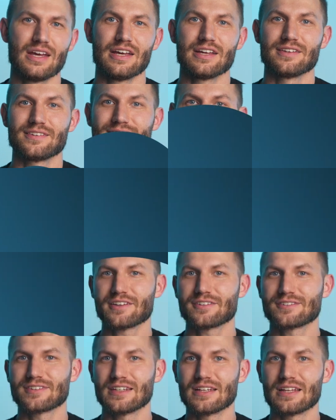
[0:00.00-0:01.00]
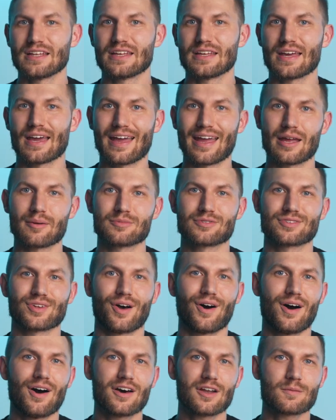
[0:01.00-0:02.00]
CI/CD aims to
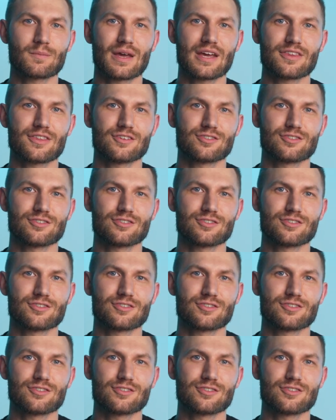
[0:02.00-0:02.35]
automate the